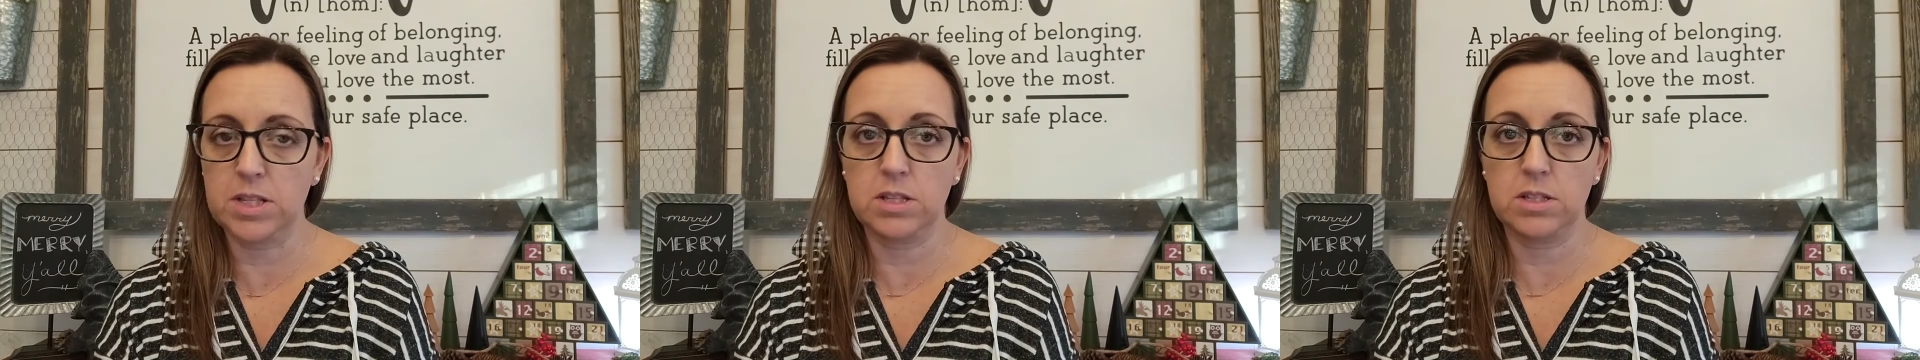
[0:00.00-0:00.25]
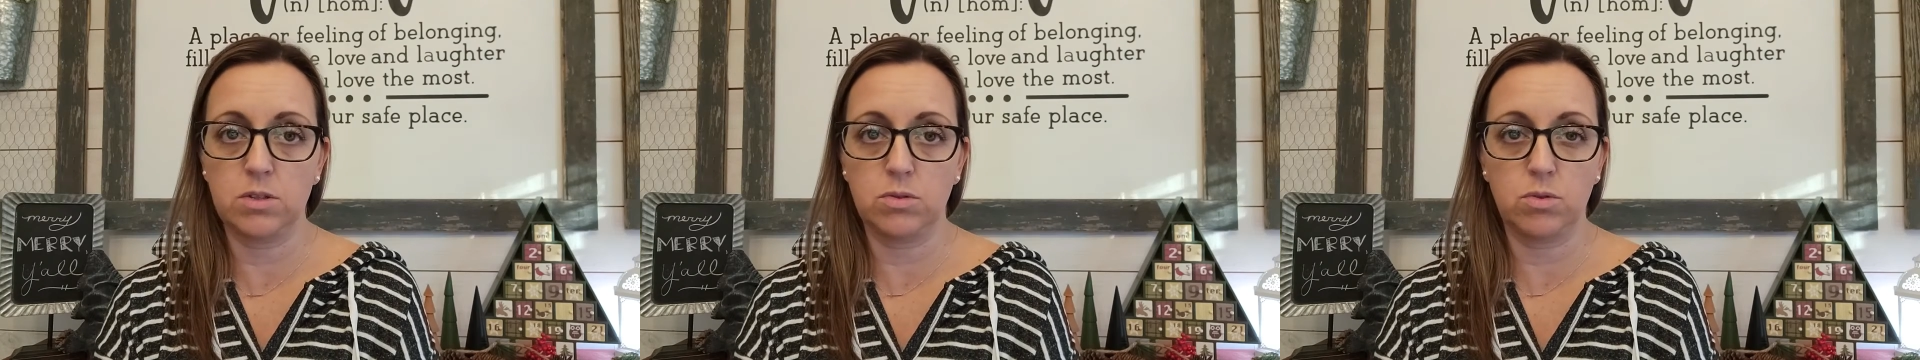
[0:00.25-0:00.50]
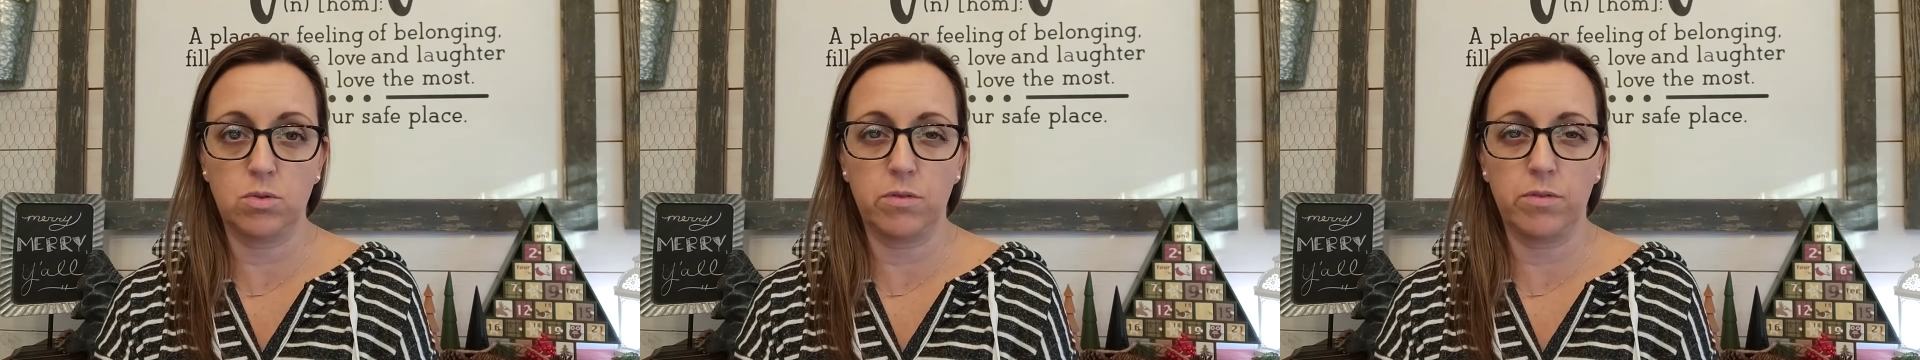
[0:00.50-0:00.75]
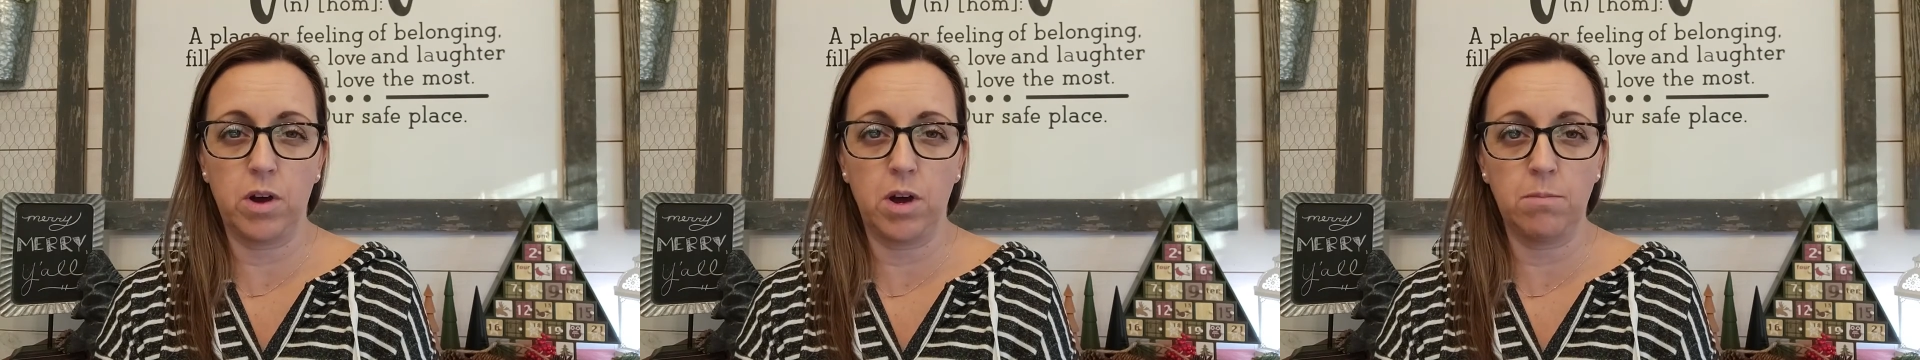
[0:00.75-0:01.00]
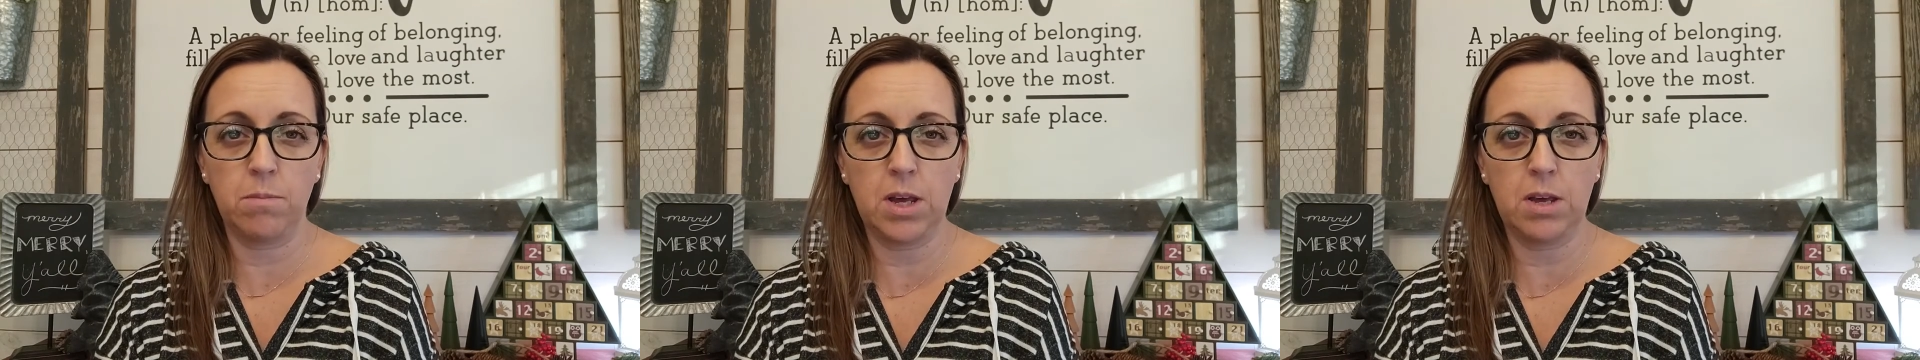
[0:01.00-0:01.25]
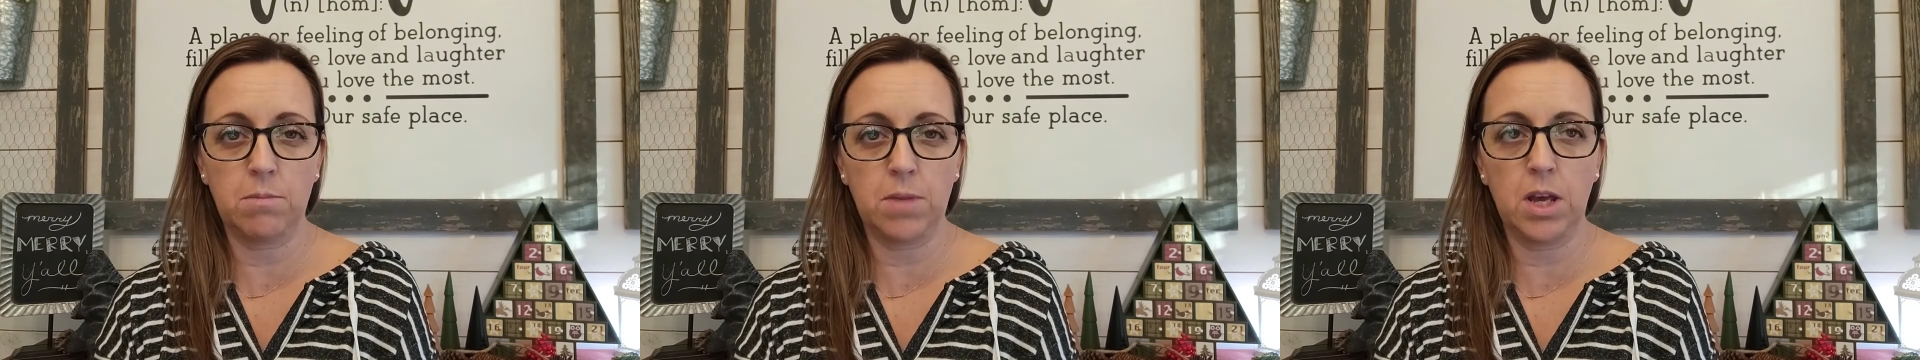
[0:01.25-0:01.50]
that still sort of haunt
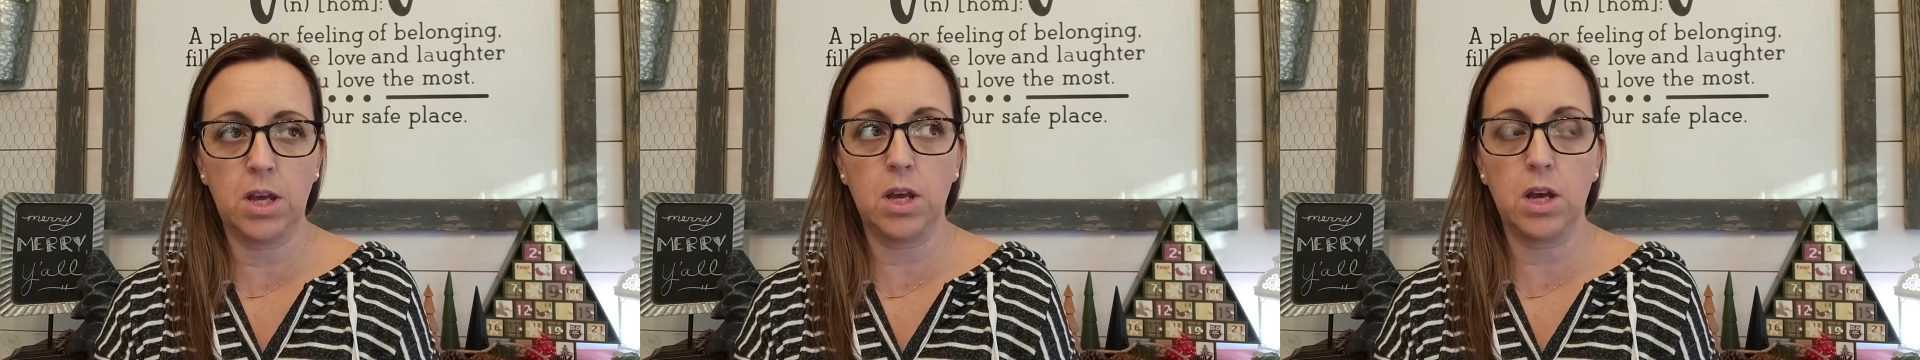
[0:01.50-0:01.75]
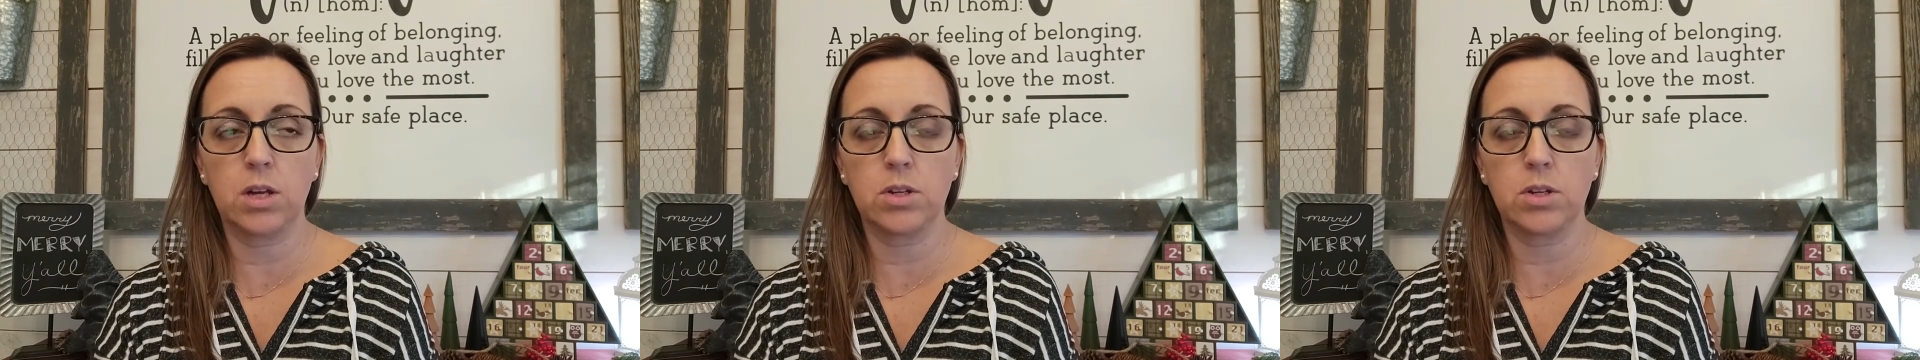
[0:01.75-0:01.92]
me and make